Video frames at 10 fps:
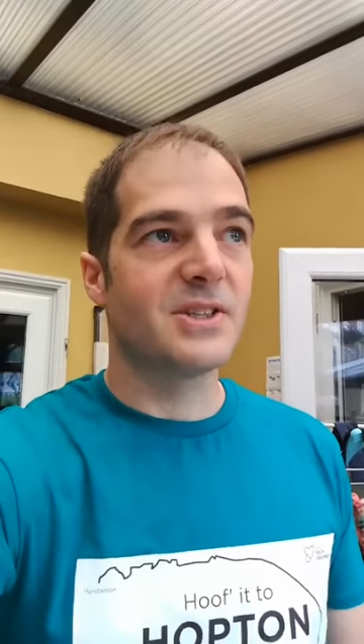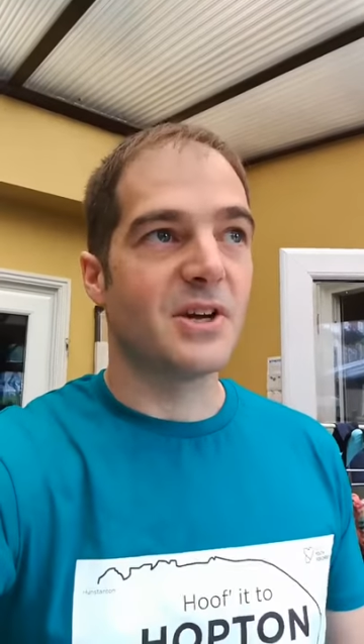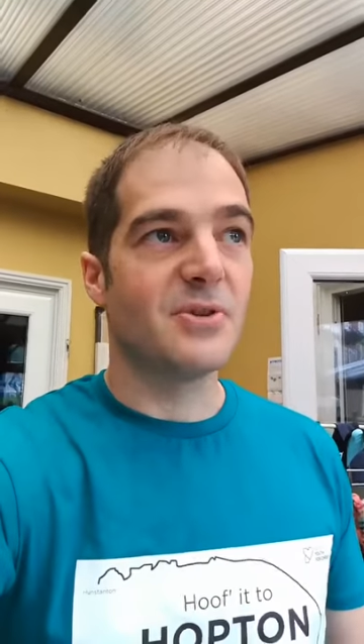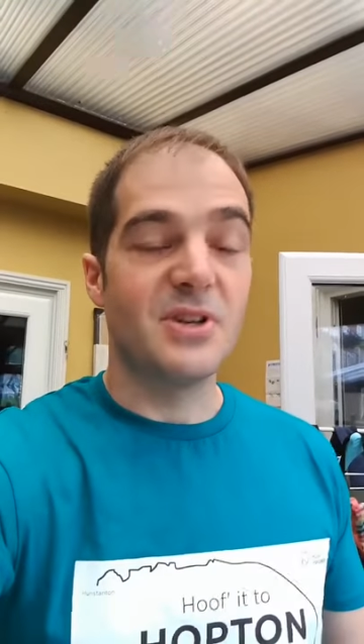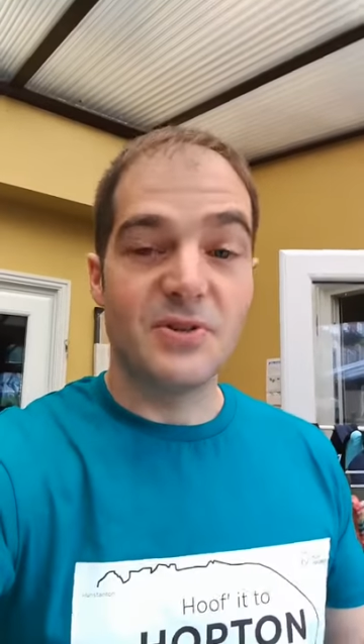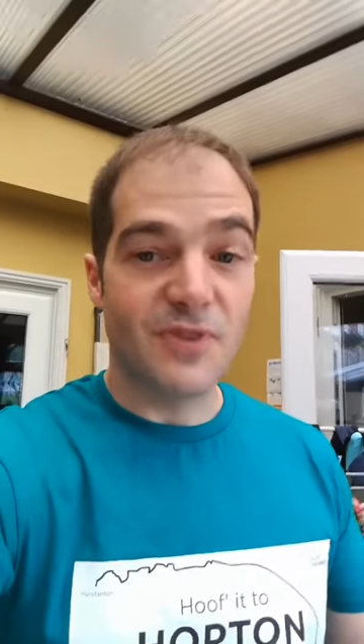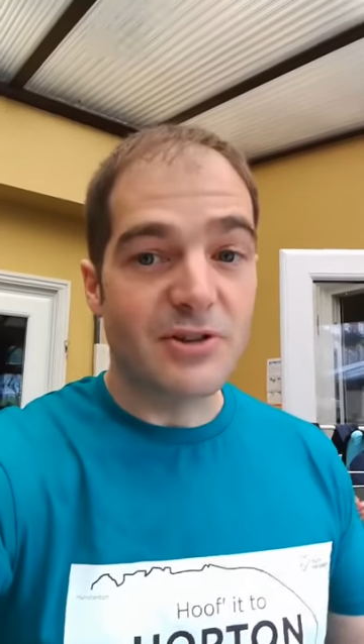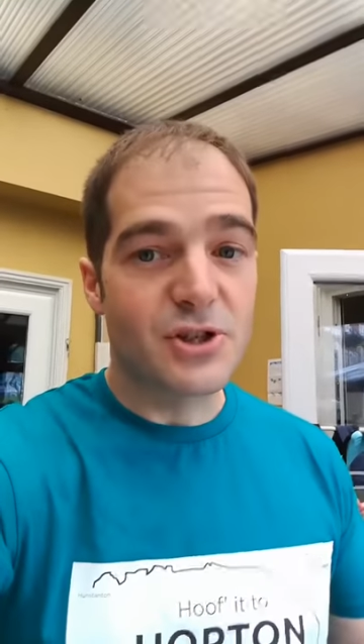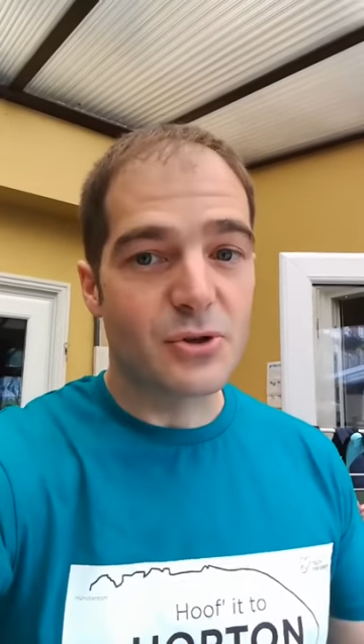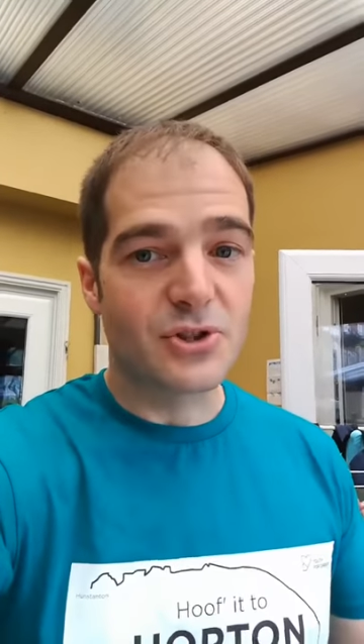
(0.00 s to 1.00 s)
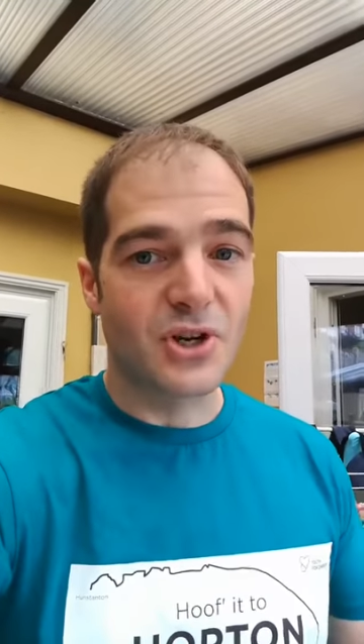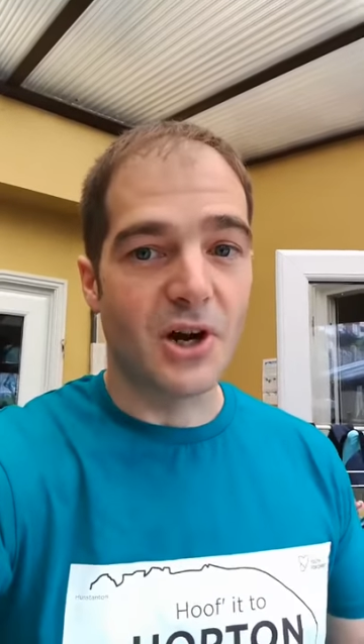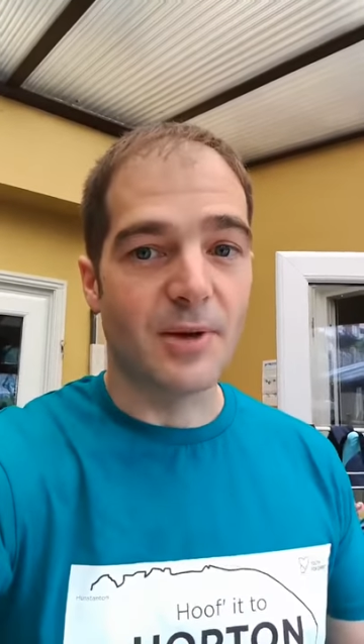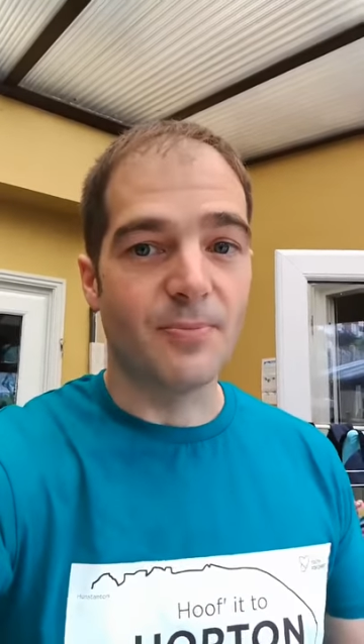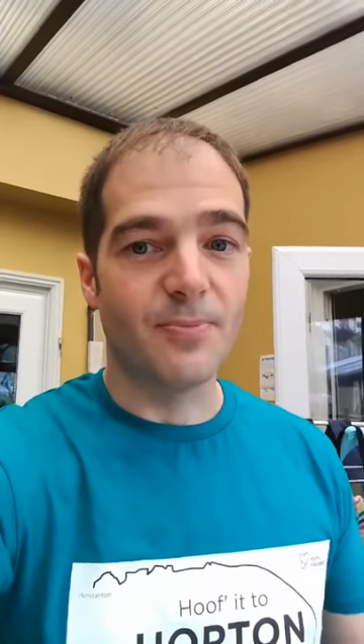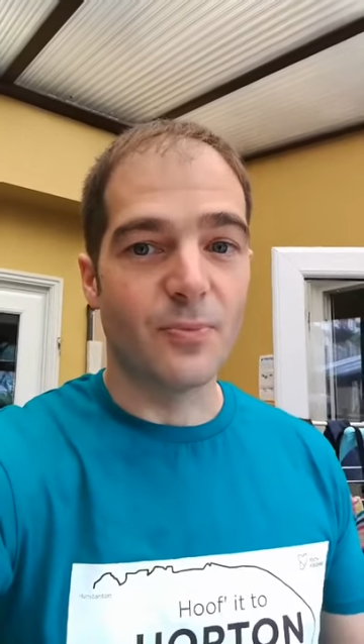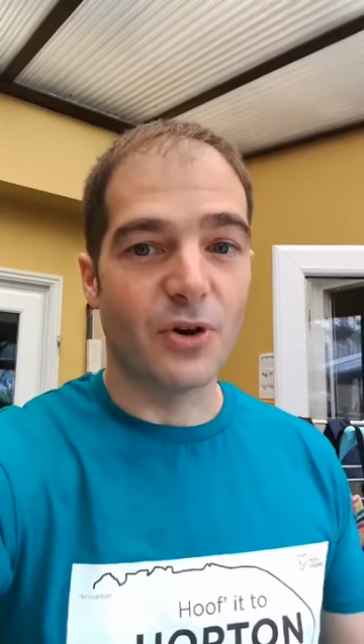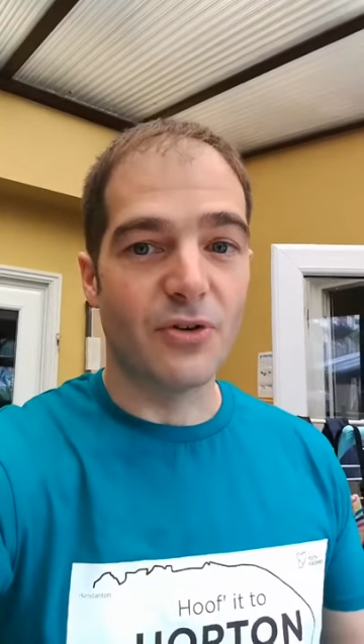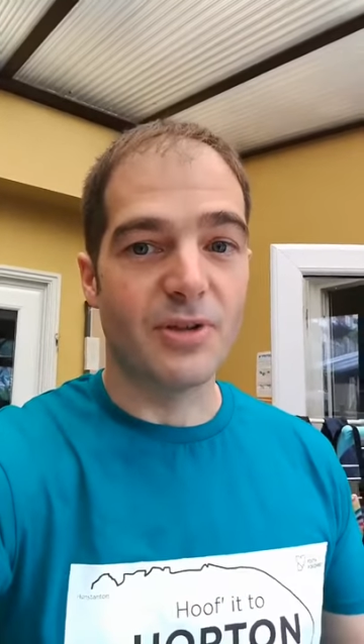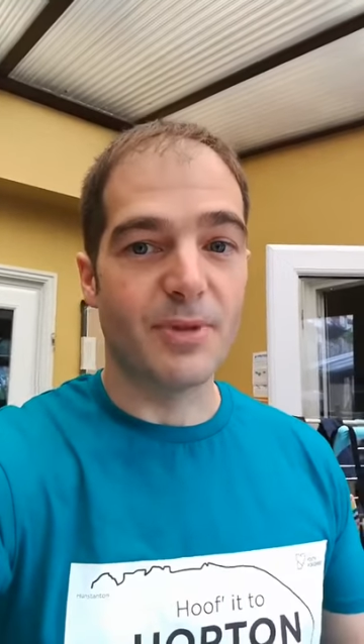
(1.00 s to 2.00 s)
So in a very short time,
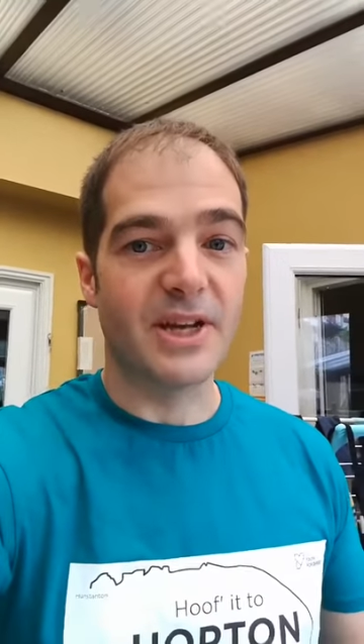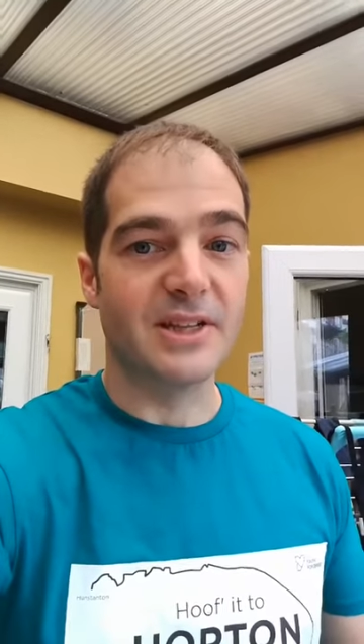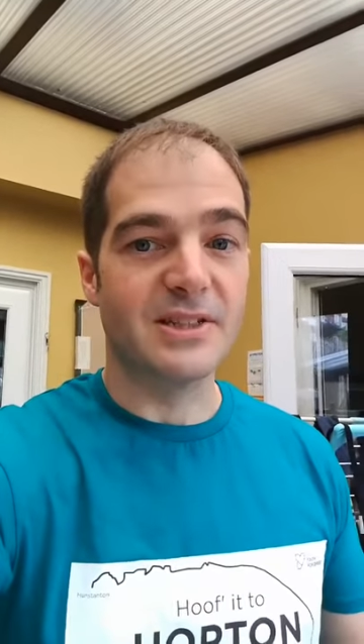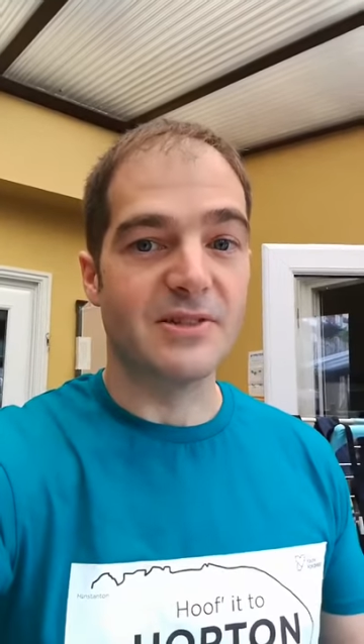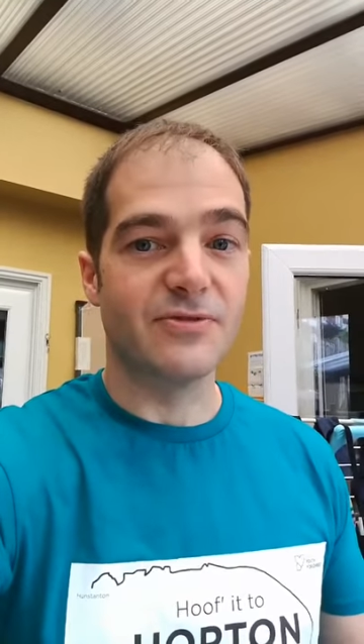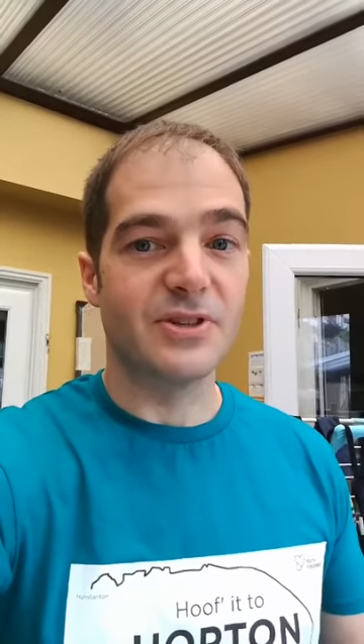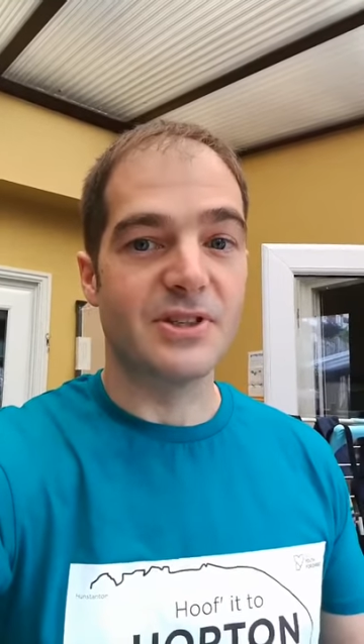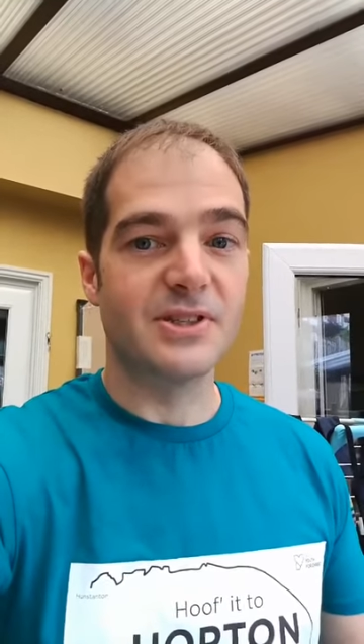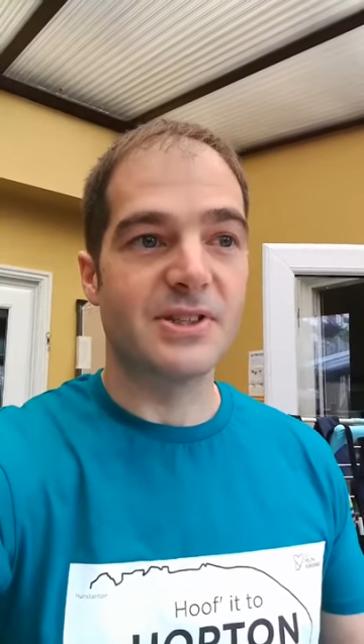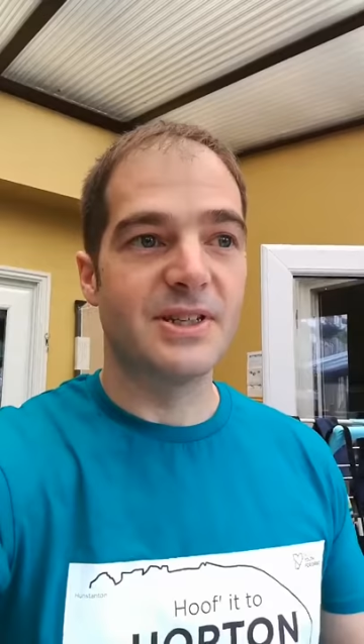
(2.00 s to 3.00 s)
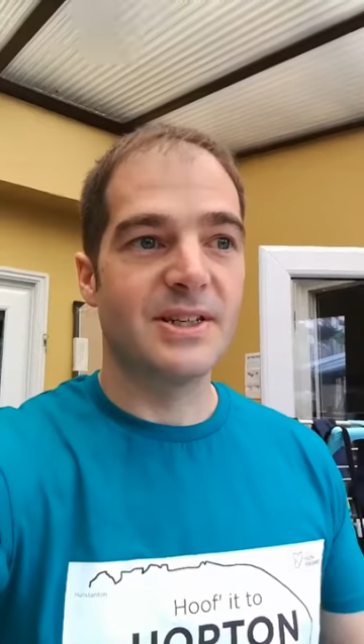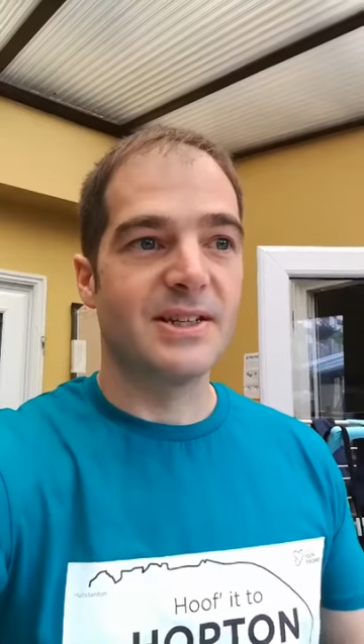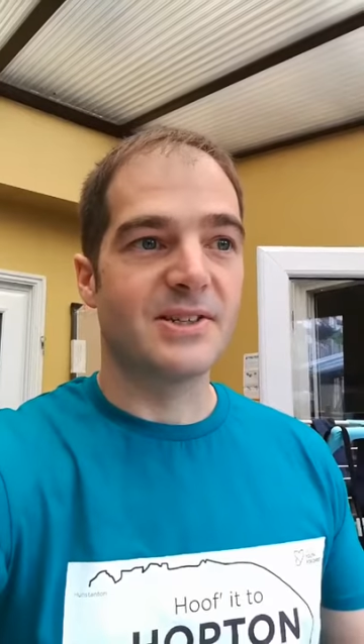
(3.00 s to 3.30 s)
we're already making a difference.